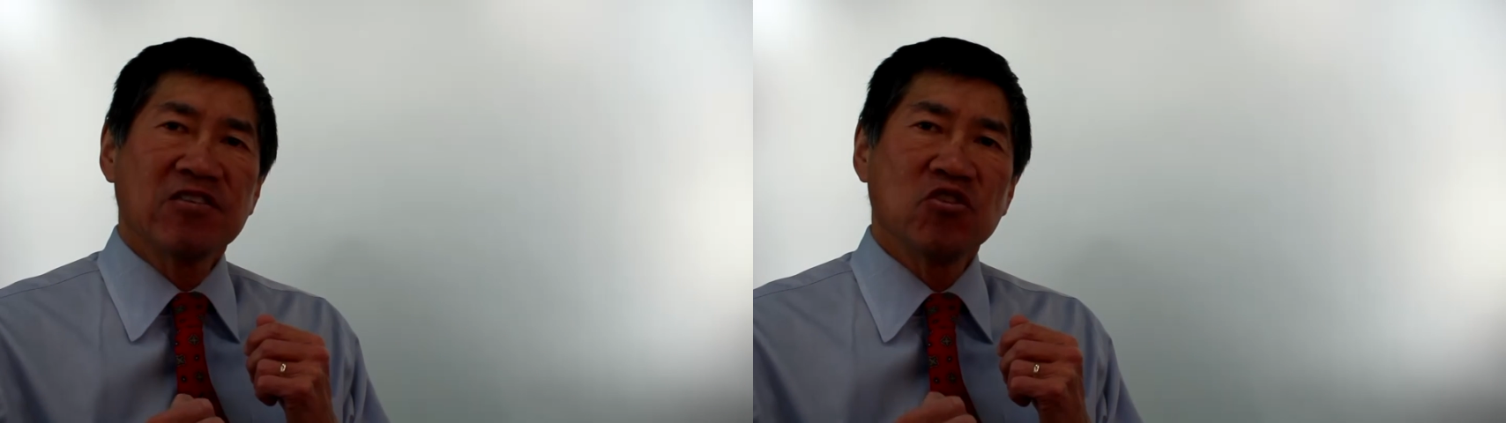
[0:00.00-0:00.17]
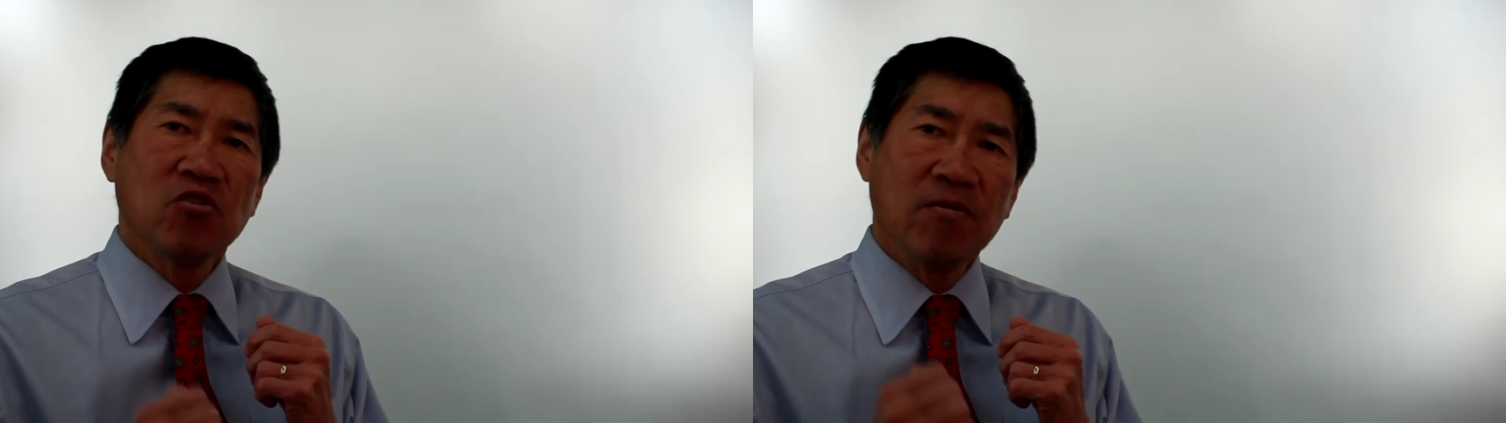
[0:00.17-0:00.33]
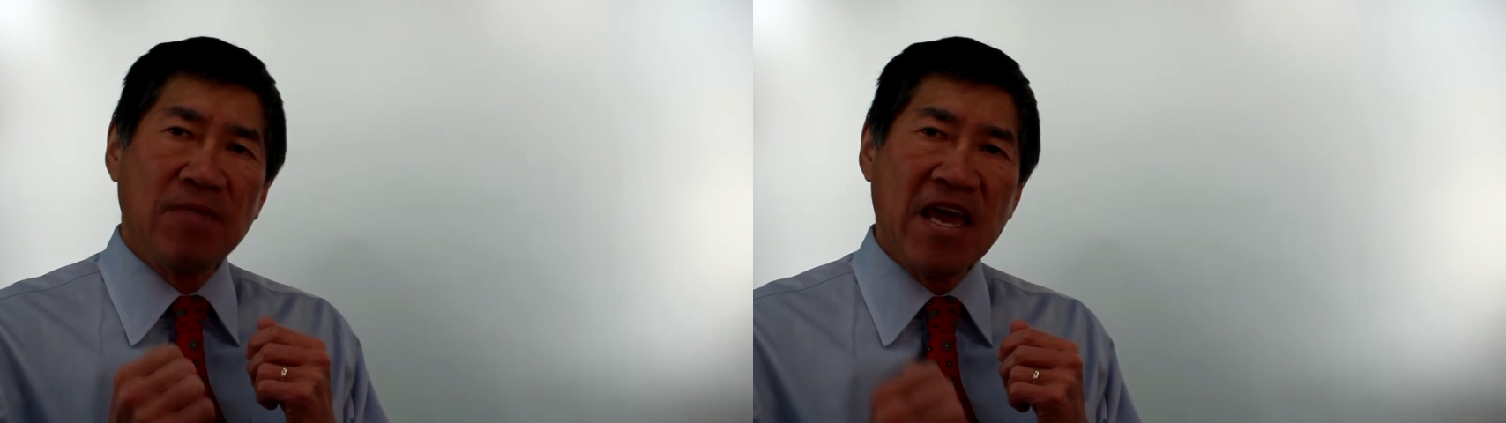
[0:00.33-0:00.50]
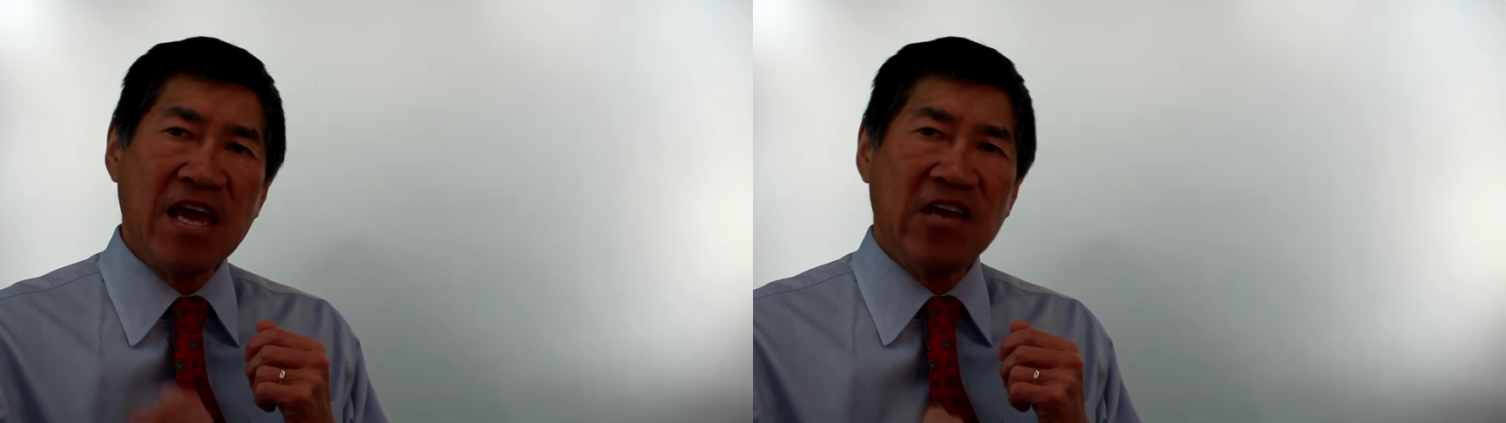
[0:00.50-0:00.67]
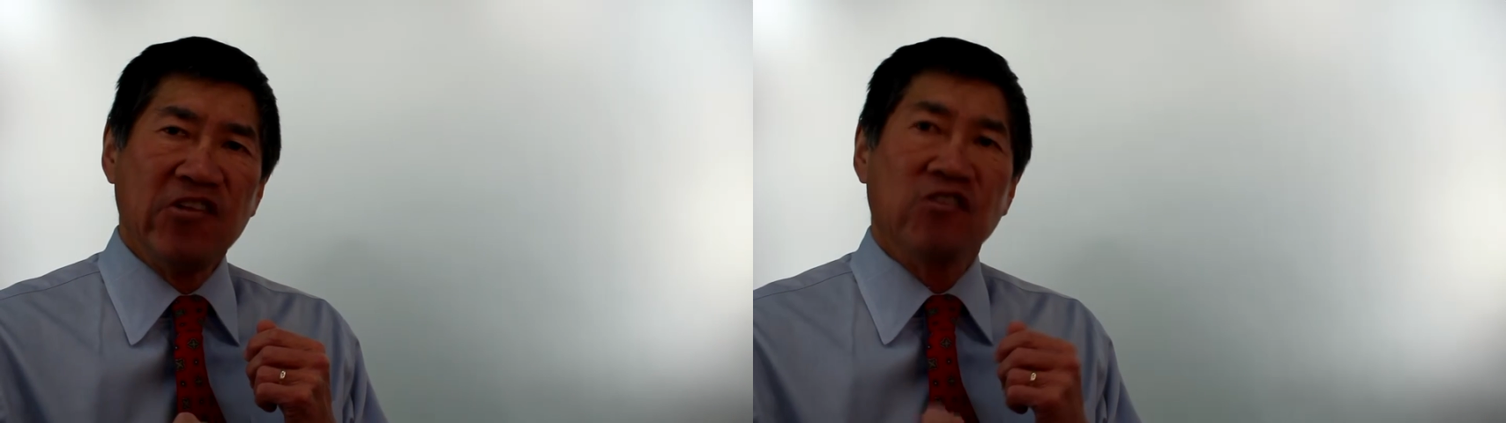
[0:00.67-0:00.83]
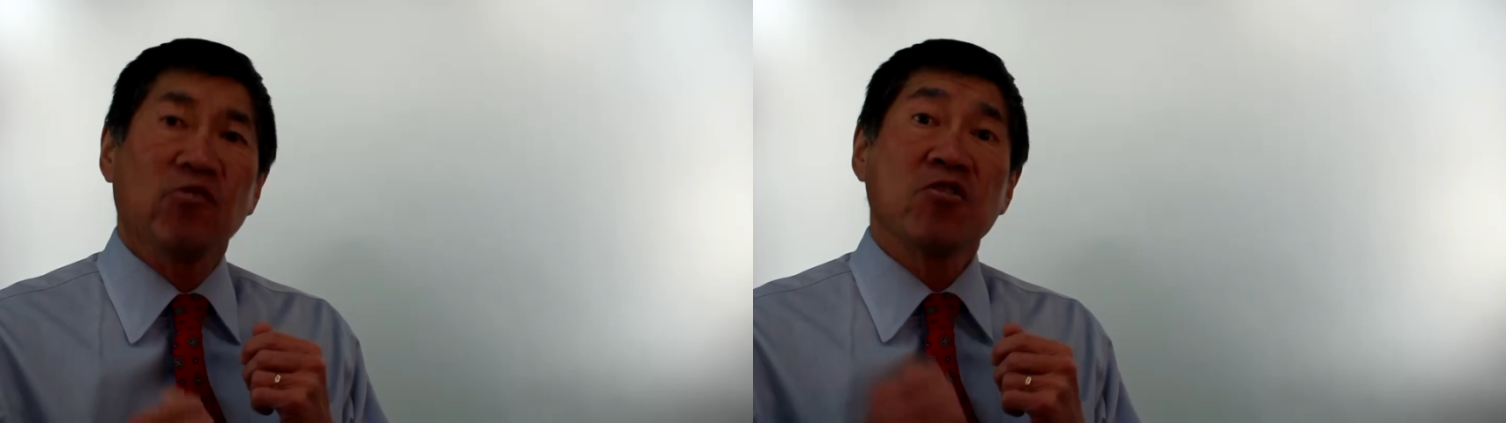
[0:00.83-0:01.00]
to a
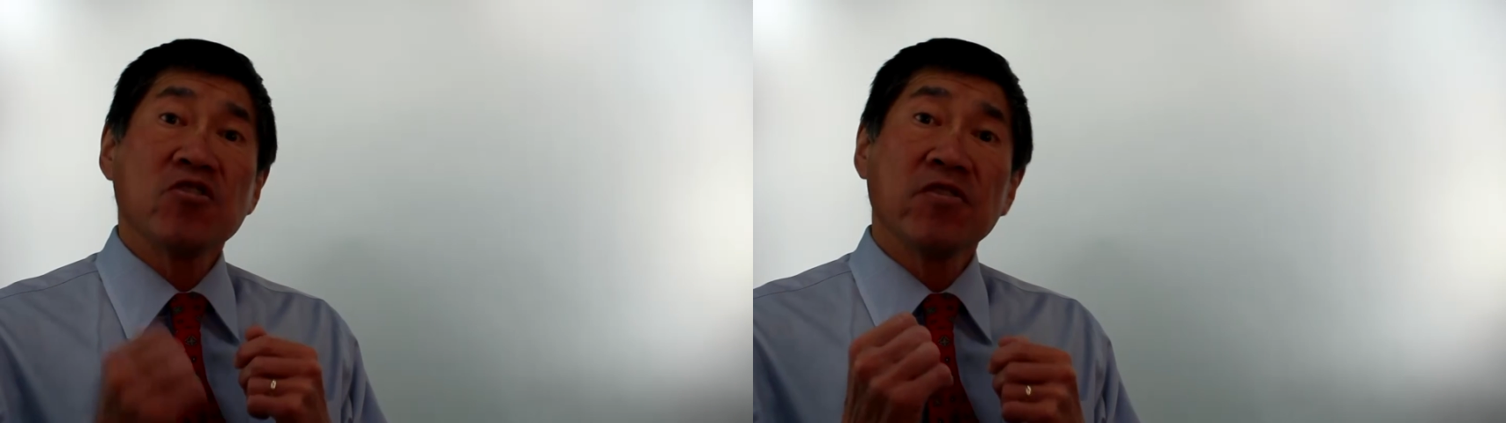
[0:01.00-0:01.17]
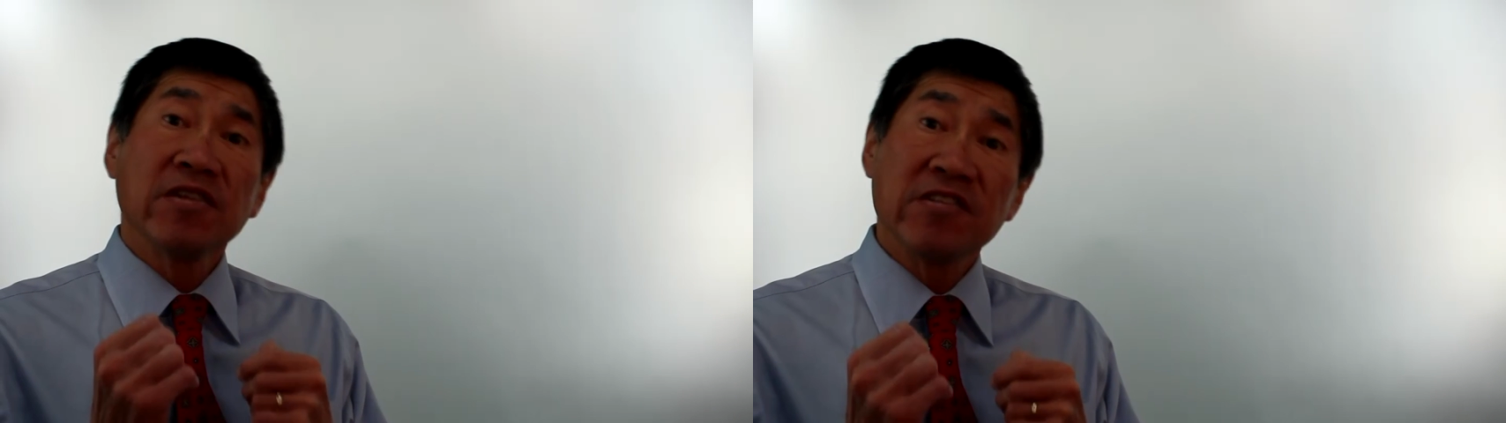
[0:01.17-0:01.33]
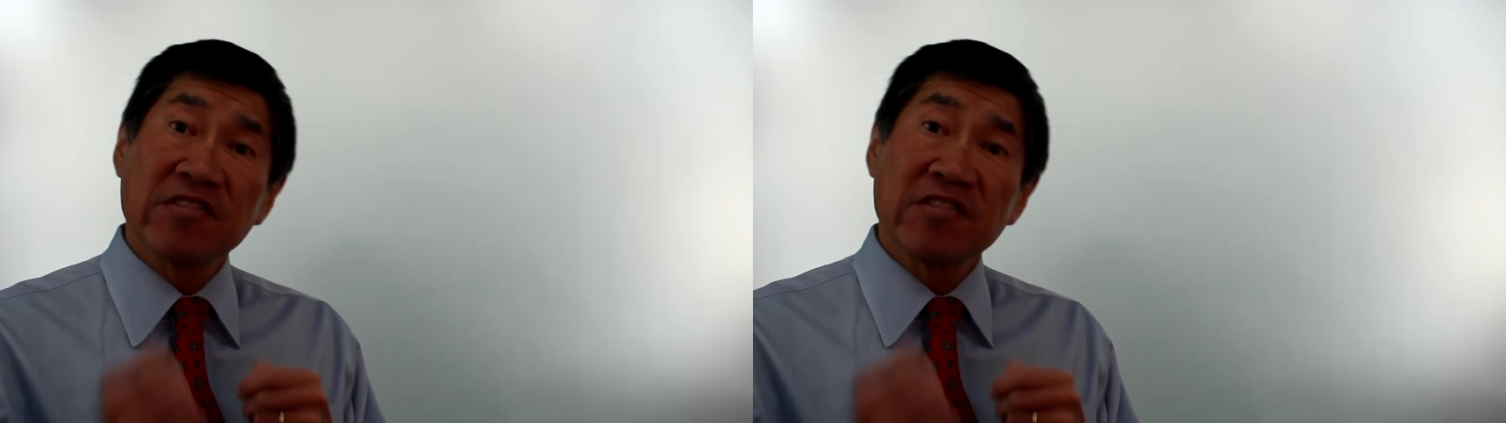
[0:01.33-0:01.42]
page where you can